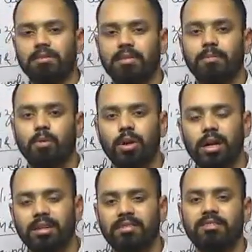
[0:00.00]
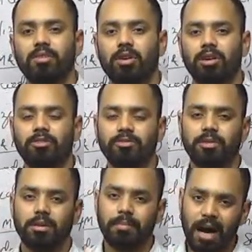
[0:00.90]
some more analysis
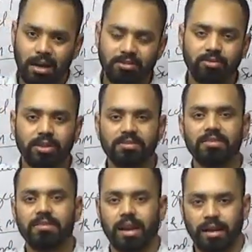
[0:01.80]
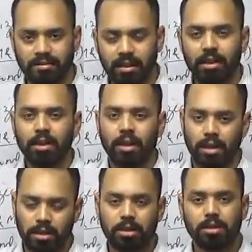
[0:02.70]
of the marks versus ranks
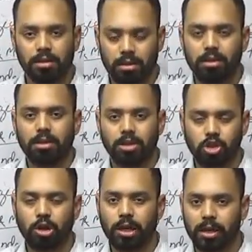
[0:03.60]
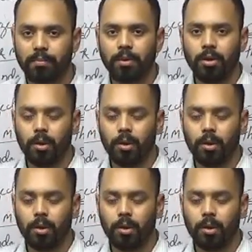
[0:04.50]
in a short time.